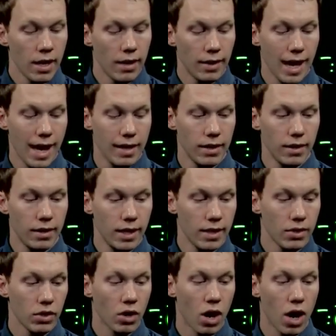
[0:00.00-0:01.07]
that
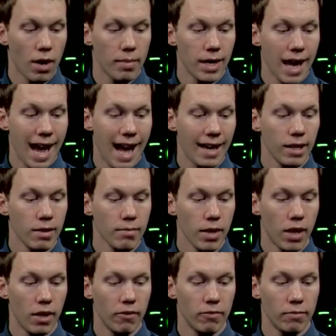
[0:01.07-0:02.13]
this carbon
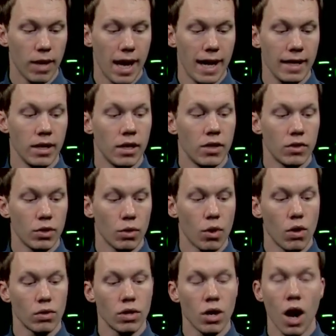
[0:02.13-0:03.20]
atom of my
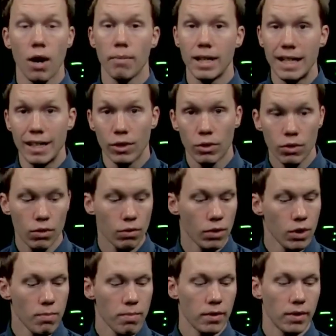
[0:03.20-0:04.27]
so-called carbonyl
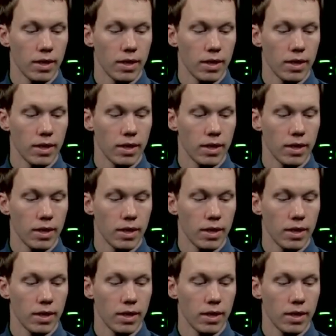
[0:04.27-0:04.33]
group,